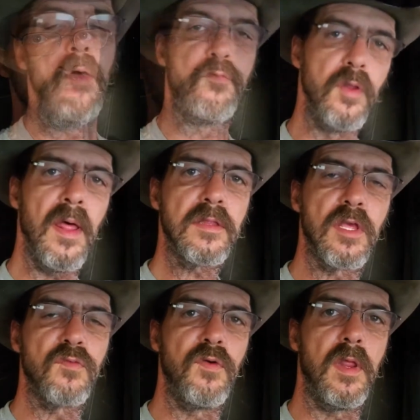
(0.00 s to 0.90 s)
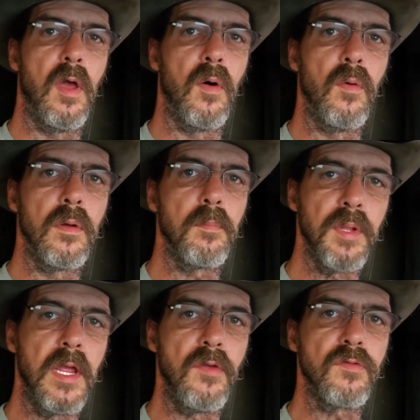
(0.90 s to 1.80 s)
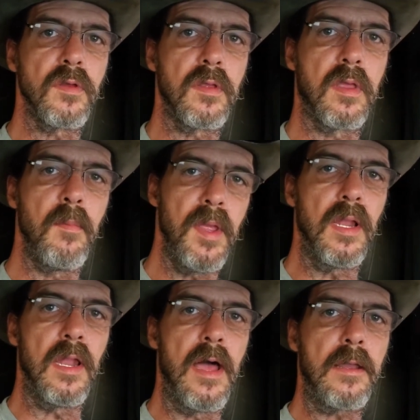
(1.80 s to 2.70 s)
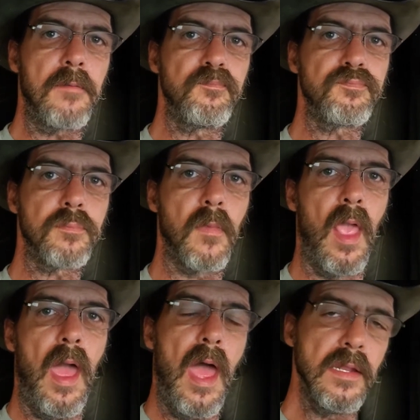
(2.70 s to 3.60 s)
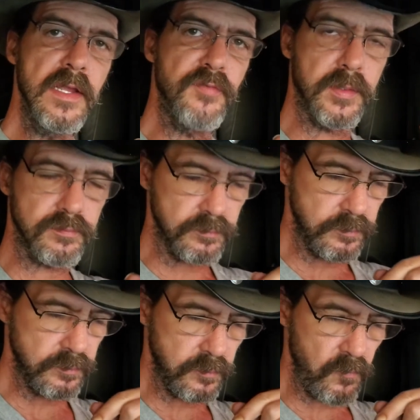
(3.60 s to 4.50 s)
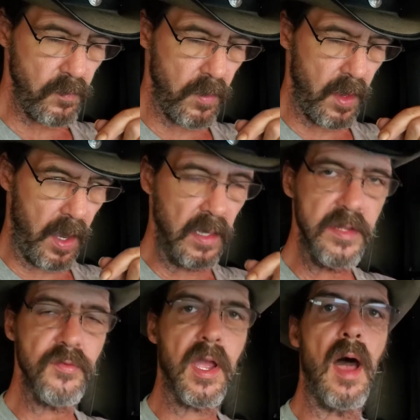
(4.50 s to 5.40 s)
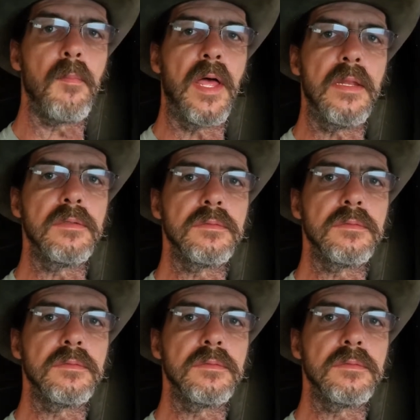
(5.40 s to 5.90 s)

If you like this video, please give me a like and leave a comment